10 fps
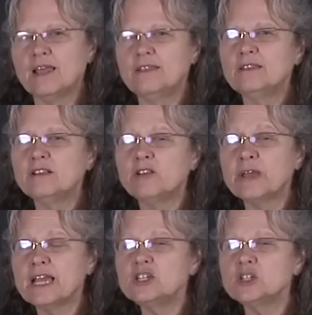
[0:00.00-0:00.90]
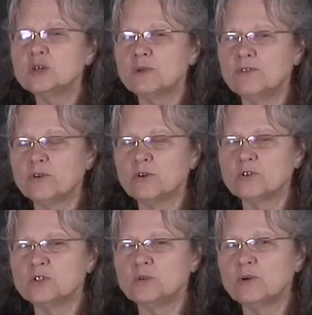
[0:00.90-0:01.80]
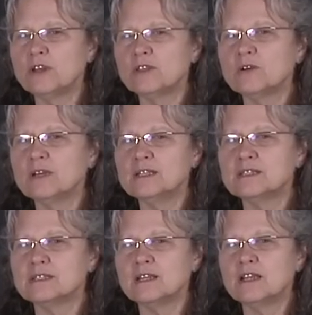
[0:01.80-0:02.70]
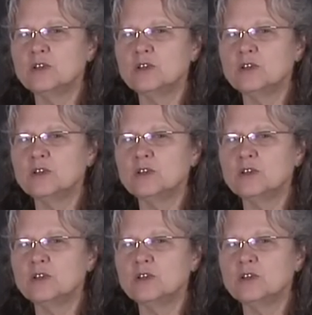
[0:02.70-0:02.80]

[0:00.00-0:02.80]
And then the location refers to whether it's